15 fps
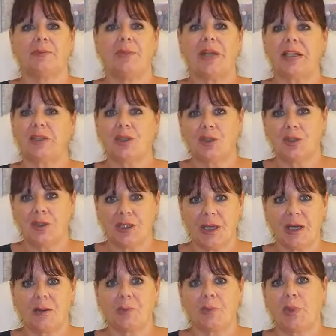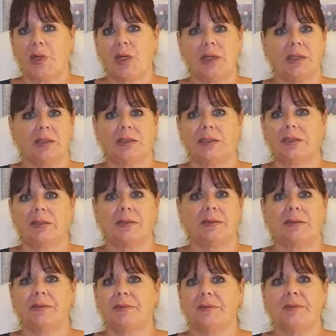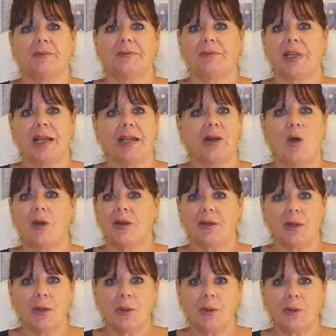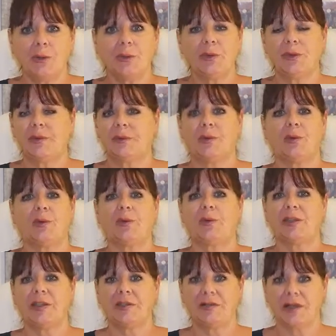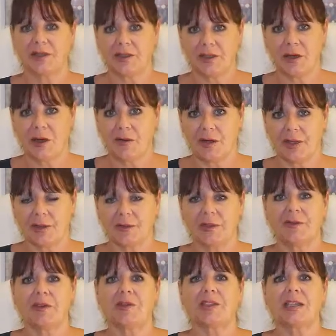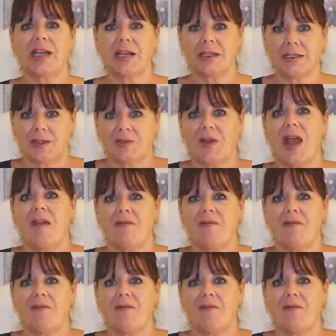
being stood up and playing hot and cold, all the different scenarios. I've got texts for